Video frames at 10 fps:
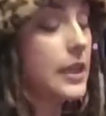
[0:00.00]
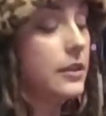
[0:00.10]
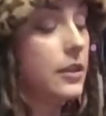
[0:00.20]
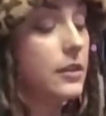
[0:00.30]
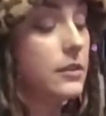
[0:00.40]

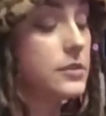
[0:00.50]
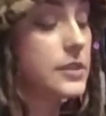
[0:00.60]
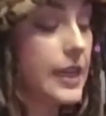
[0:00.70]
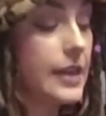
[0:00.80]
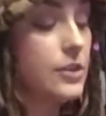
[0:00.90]
and their
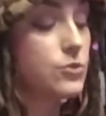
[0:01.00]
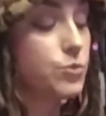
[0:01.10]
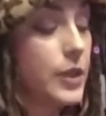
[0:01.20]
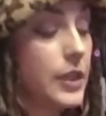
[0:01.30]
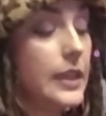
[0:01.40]
skin is
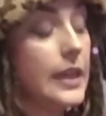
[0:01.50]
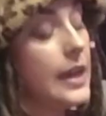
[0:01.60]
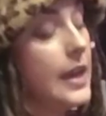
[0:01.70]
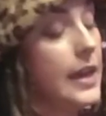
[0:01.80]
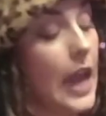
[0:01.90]

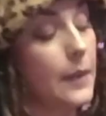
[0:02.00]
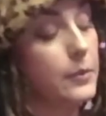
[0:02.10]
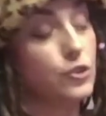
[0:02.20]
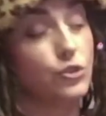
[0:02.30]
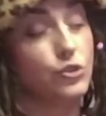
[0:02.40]
really
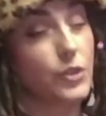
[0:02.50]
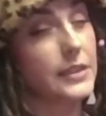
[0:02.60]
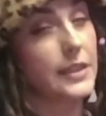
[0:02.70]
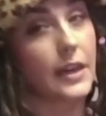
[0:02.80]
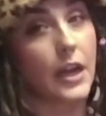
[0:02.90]
able to
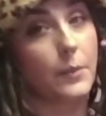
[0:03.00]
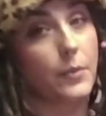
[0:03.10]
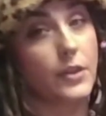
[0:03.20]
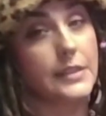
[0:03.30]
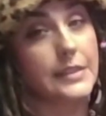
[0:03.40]
drink that up
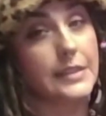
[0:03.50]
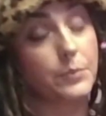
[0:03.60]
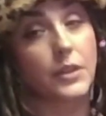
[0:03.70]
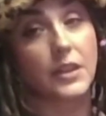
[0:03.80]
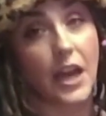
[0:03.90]
on a
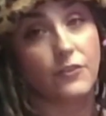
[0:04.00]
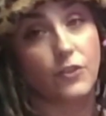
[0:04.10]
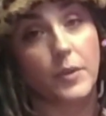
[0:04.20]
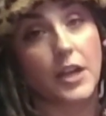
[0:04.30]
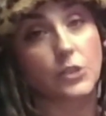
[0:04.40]
deeper
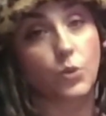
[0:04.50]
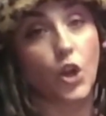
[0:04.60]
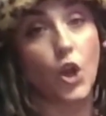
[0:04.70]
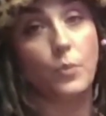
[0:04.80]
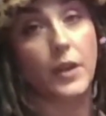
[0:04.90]
level because we're
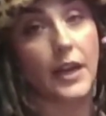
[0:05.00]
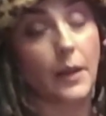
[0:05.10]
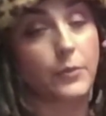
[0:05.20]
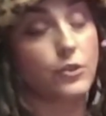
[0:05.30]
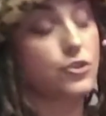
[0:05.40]
opening
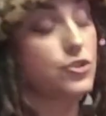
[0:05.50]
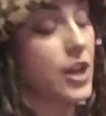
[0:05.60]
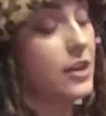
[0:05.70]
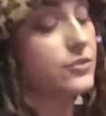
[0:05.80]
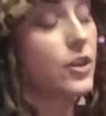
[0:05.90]
up those
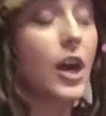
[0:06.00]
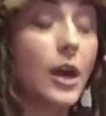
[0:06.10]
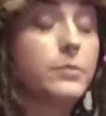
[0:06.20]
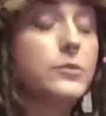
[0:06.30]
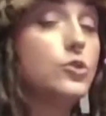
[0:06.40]
channels for
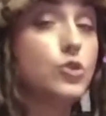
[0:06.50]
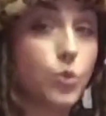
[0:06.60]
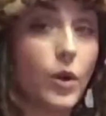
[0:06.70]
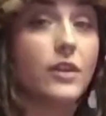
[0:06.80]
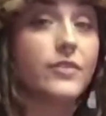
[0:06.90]
up to
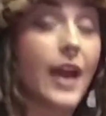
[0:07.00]
12